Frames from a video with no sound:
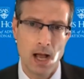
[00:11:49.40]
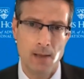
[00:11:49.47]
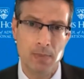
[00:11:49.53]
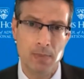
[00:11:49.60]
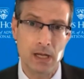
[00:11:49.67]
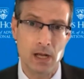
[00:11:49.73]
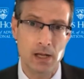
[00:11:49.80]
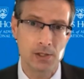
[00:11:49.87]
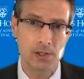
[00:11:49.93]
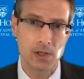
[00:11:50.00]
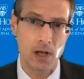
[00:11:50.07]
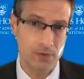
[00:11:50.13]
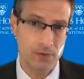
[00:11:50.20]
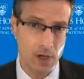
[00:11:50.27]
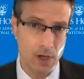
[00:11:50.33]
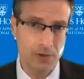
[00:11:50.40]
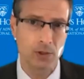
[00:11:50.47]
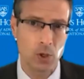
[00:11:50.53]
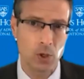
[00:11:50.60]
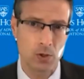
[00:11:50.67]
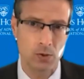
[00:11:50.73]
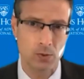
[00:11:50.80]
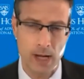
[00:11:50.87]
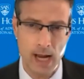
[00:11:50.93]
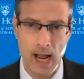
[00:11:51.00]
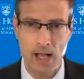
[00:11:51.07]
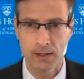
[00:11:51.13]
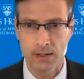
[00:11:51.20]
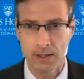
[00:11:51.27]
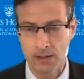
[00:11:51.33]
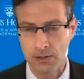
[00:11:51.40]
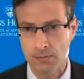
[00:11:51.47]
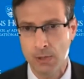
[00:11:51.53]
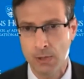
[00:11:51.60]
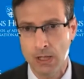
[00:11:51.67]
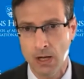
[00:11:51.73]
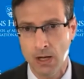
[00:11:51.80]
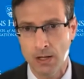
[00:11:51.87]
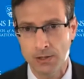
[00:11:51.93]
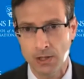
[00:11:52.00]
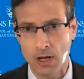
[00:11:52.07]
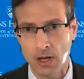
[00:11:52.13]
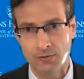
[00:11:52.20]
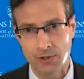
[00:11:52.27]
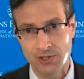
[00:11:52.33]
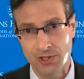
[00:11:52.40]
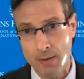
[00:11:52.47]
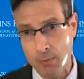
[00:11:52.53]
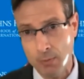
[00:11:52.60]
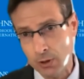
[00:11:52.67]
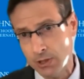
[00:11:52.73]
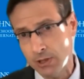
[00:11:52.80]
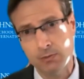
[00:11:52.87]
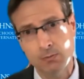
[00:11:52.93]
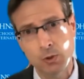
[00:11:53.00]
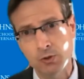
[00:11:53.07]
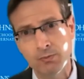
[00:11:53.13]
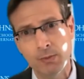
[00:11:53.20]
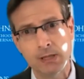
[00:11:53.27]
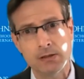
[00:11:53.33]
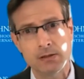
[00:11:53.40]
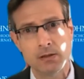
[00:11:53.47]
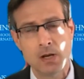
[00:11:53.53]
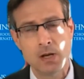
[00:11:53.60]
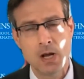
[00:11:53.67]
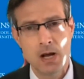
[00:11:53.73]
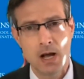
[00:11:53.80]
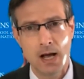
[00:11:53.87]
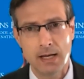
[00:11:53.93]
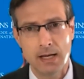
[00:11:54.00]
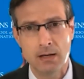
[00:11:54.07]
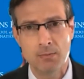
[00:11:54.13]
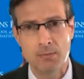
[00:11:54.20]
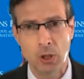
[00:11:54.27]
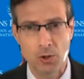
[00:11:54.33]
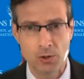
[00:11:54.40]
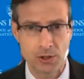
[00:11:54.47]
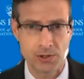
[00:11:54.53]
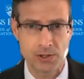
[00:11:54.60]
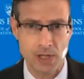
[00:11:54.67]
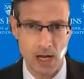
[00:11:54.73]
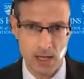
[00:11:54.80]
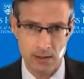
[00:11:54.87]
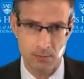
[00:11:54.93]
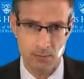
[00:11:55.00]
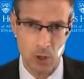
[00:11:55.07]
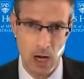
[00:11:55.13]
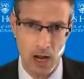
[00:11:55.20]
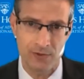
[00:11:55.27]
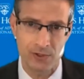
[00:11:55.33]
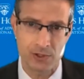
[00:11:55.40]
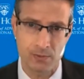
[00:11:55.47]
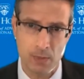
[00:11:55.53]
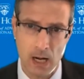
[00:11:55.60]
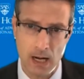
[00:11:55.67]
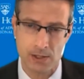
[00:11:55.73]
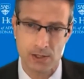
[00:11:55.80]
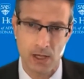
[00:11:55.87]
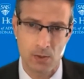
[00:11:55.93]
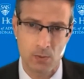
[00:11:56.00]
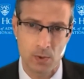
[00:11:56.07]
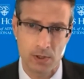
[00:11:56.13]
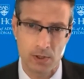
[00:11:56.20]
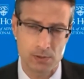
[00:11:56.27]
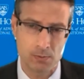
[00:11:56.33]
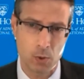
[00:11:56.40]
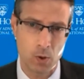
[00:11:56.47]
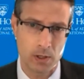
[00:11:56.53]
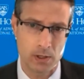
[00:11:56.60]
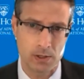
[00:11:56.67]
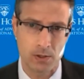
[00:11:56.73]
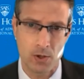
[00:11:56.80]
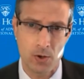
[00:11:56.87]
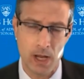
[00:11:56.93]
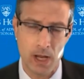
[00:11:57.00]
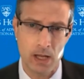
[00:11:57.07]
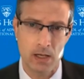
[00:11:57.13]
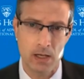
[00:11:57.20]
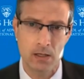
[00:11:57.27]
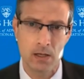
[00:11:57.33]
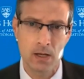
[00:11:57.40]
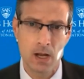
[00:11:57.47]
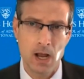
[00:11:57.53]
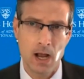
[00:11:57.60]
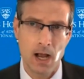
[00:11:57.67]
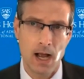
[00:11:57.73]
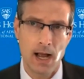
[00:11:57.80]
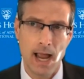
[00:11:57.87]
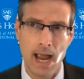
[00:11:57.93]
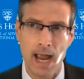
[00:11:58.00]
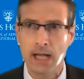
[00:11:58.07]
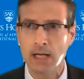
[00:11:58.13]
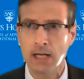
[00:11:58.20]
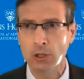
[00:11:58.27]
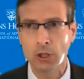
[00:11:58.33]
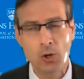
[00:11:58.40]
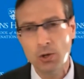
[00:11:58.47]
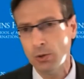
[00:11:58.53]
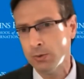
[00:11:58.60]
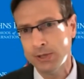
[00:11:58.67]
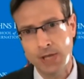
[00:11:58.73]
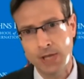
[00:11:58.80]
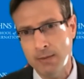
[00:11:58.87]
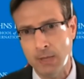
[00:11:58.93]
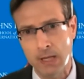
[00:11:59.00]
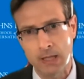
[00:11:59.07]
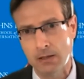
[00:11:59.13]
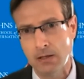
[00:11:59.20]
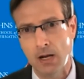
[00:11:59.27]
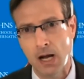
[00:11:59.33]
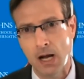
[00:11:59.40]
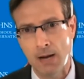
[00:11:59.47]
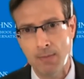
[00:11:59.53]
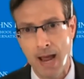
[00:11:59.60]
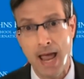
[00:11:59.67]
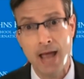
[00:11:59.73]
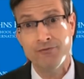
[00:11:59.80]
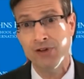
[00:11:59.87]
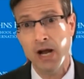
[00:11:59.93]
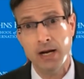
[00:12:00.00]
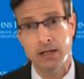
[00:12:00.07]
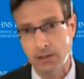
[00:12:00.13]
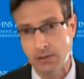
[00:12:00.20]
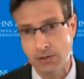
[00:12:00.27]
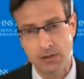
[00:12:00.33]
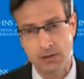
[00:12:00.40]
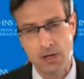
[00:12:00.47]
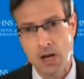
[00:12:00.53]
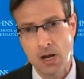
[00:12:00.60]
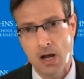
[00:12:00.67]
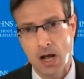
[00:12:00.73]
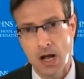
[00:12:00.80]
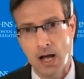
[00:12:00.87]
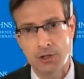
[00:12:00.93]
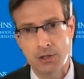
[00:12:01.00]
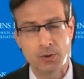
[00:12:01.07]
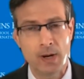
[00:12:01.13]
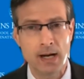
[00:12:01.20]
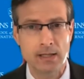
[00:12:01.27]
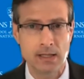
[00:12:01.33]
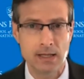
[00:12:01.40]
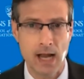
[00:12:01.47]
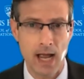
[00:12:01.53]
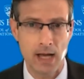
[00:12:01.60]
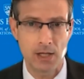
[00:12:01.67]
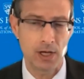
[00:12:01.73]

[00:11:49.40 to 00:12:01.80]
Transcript: because of other local realities, because of a separatist movement in Balochistan, the province of Pakistan where this port is located, and local resentment and violence directed at